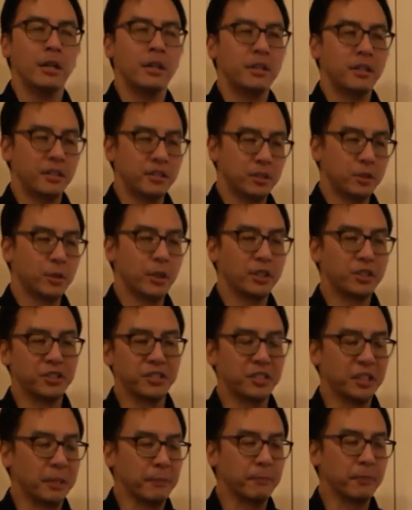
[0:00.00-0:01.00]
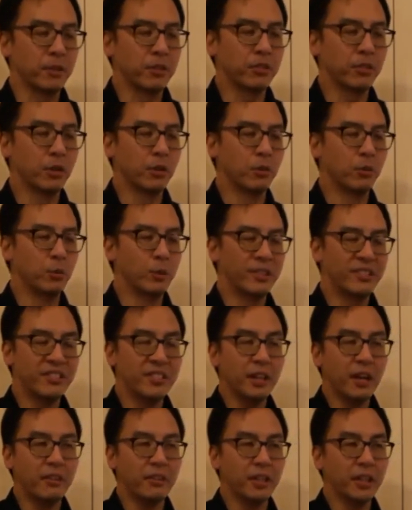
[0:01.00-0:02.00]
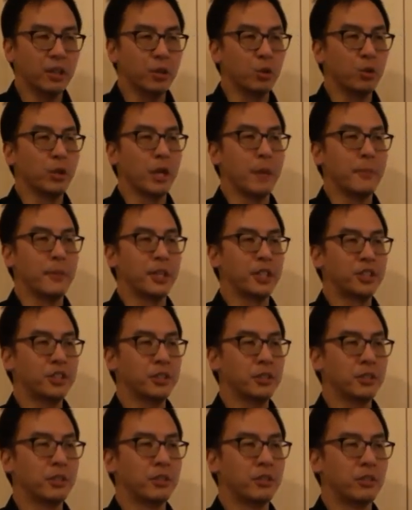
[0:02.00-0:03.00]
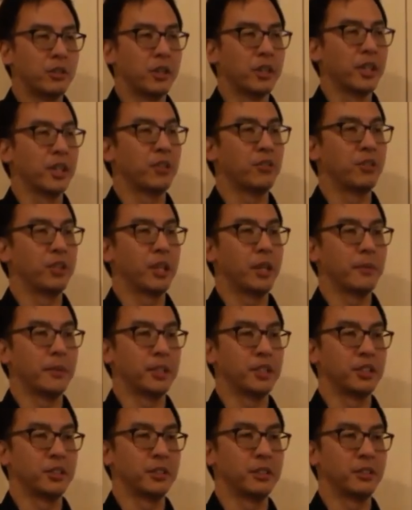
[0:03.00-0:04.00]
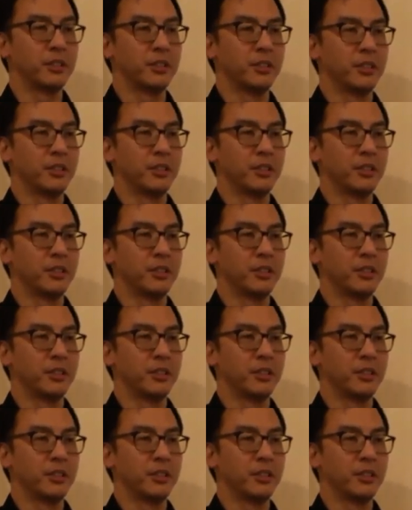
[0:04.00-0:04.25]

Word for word: This is quite interesting. So we see everything in two dimension rather than three dimension,